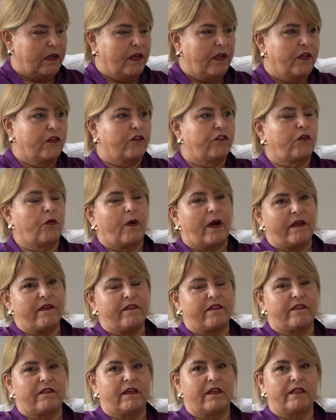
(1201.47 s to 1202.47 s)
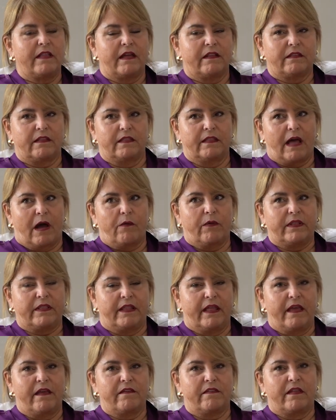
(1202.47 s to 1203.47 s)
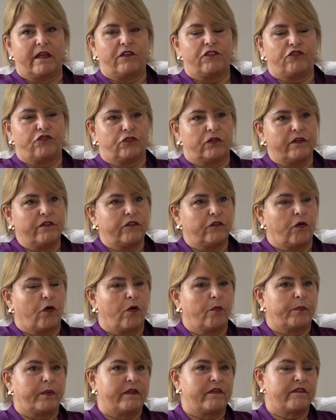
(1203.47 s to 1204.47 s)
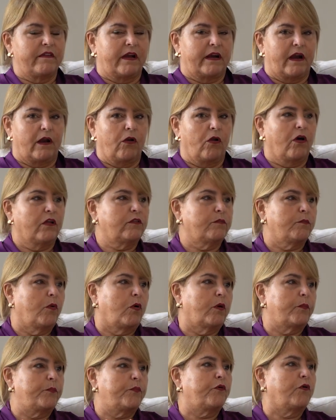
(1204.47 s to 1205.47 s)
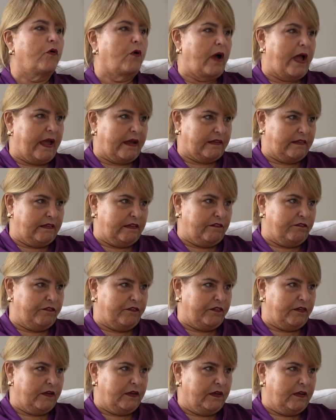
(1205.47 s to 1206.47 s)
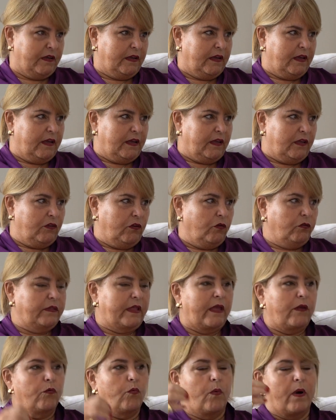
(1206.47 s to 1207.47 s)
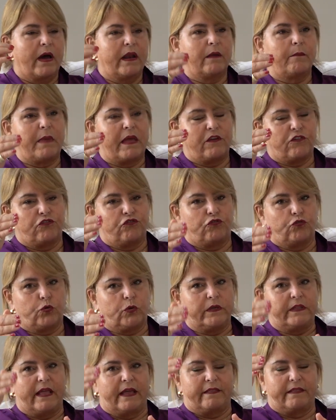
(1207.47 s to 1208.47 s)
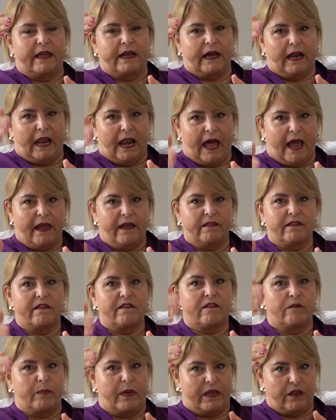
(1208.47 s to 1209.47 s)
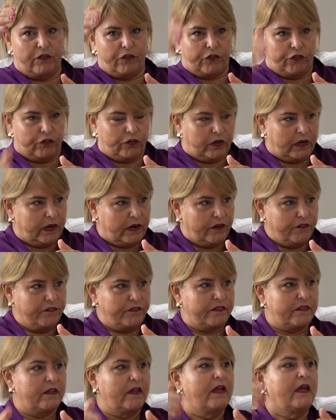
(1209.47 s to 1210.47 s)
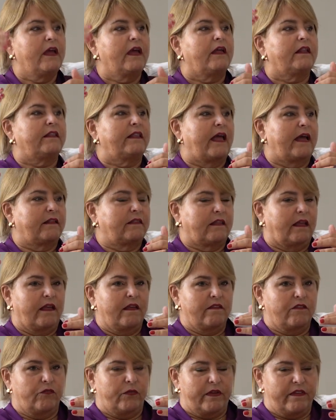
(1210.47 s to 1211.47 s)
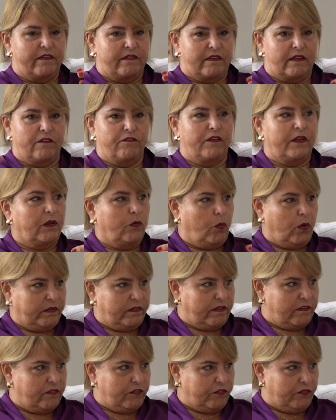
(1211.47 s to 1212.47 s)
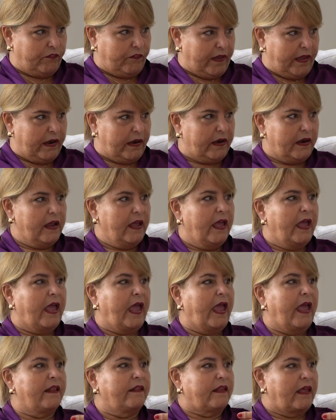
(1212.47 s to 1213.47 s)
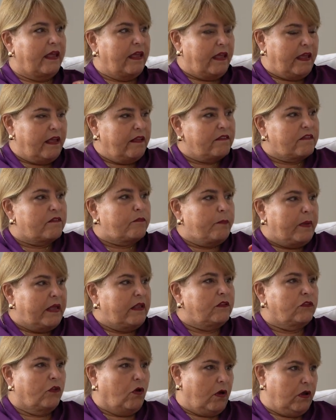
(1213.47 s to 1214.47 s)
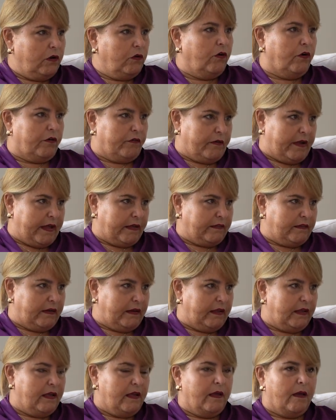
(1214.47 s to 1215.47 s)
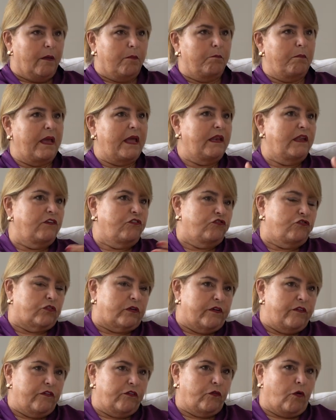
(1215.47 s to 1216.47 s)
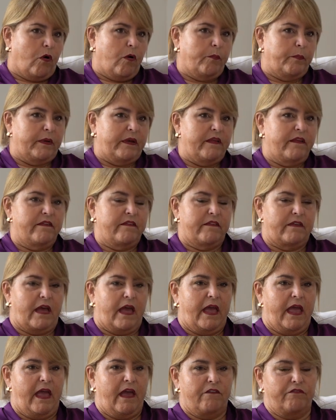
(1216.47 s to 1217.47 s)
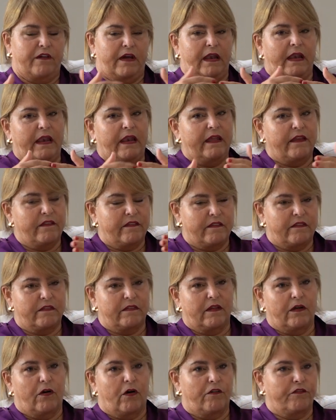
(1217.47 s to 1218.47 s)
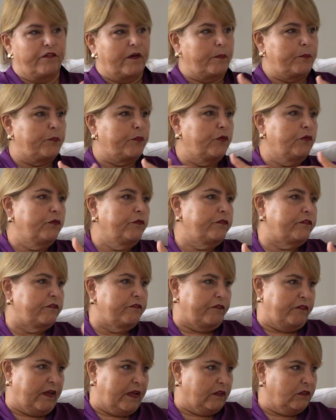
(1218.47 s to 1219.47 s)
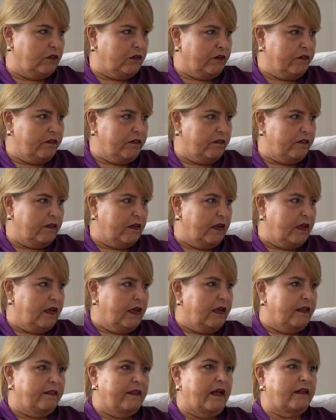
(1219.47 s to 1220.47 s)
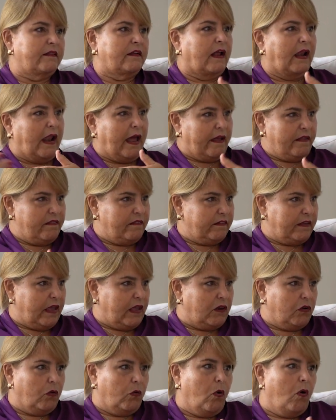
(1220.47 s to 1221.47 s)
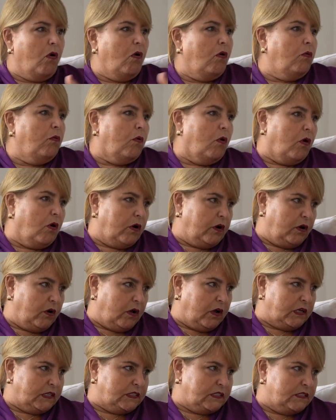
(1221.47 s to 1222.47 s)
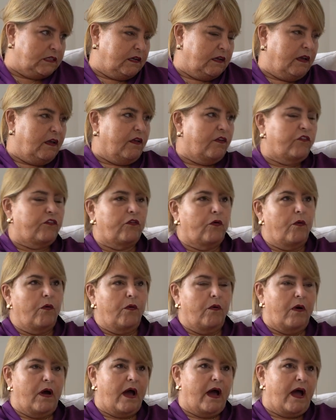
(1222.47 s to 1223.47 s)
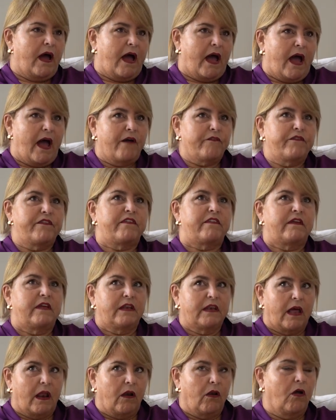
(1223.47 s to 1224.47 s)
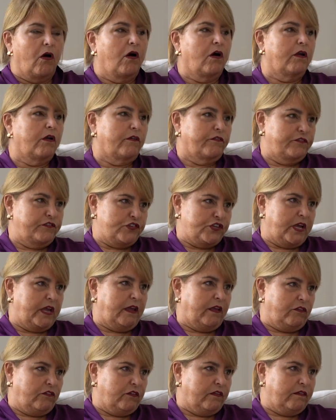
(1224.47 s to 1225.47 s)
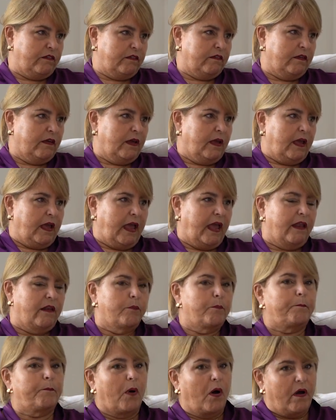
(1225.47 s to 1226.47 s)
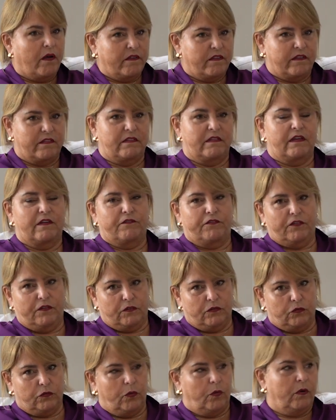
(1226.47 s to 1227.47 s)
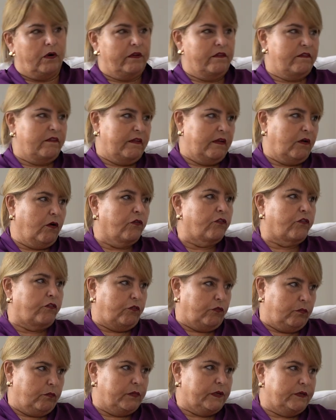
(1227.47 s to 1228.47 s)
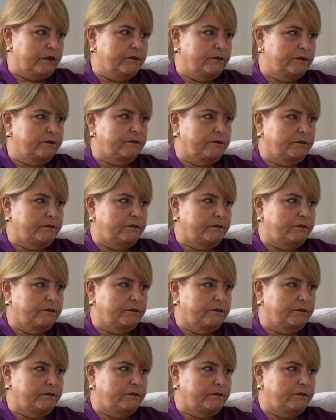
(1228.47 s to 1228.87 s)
Mm-hmm. So I see that nowadays the insurance companies are a lot more proactive. You know, they want to make sure that the client is being served, that is receiving what is fair, and it's being done correctly. Many insurance companies have a list of approved vendors that clients can go or not. So I've seen a lot of changes mm-hmm. and positive towards the consumer. Mm-hmm.